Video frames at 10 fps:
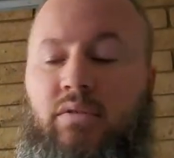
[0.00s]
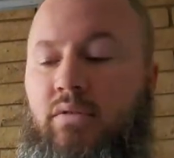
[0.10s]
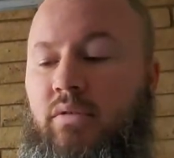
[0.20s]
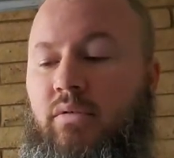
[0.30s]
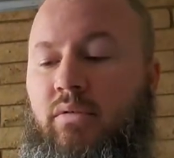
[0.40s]

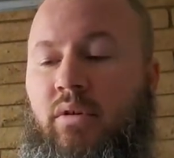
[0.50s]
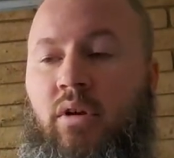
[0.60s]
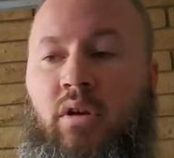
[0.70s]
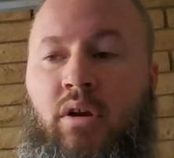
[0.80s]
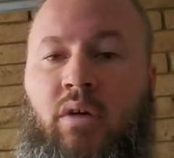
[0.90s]
So
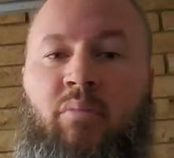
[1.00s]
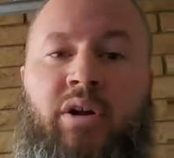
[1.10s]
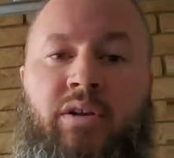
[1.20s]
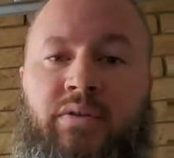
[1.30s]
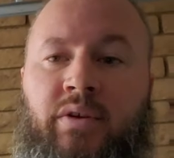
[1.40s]
I
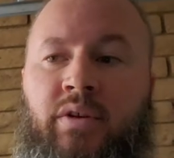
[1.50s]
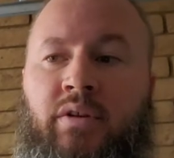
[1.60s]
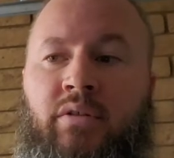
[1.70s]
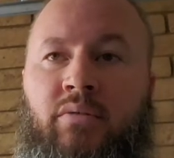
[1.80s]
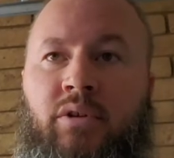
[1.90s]
might sand
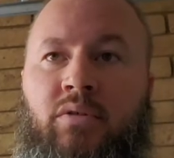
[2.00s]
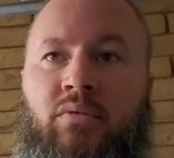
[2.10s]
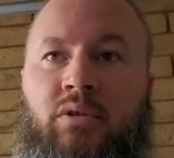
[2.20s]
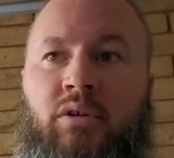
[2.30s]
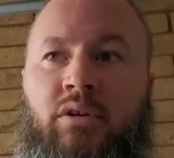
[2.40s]
it
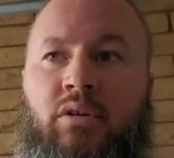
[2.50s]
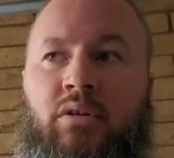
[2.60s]
320